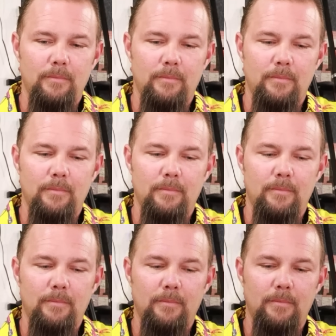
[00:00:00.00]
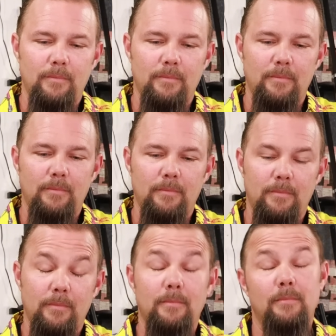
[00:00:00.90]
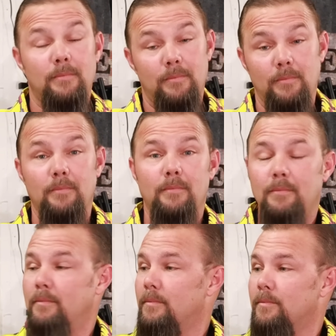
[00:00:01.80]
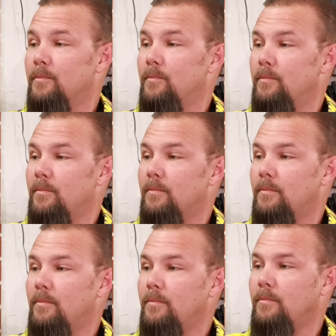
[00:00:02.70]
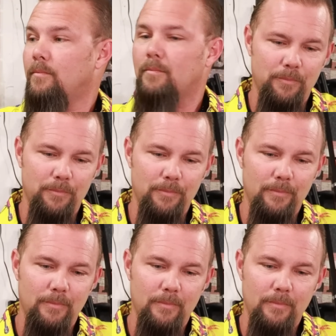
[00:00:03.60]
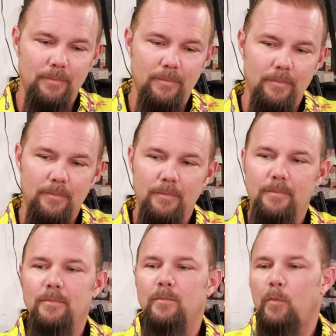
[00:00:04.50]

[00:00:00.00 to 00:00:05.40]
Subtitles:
(silent)